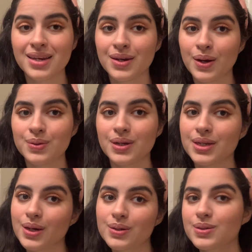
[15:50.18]

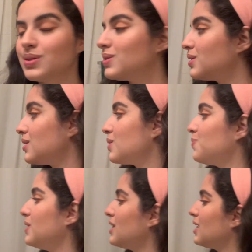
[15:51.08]
know, you just
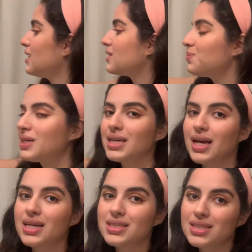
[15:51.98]
be like, oh my
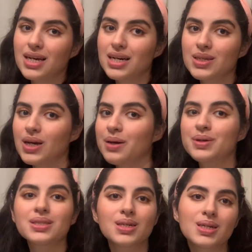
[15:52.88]
god, Sarah, your
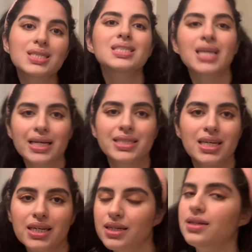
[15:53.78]
eyebrows are
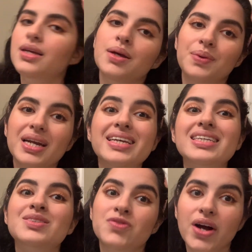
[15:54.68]
disgusting. But like,
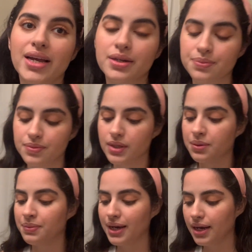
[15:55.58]
it's fine. They're
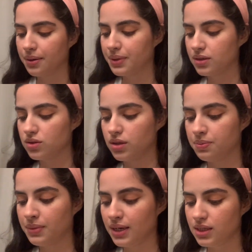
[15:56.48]
my eyebrows. They're
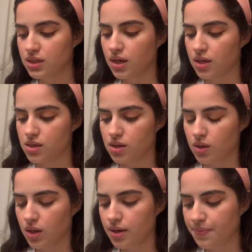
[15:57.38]
my disgust,
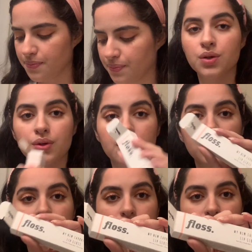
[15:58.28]
okay? We're
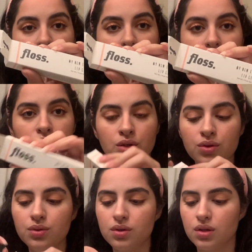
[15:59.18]
going to use this
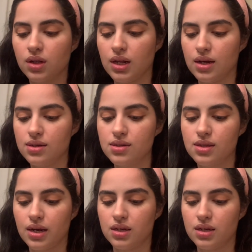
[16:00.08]
new gloss that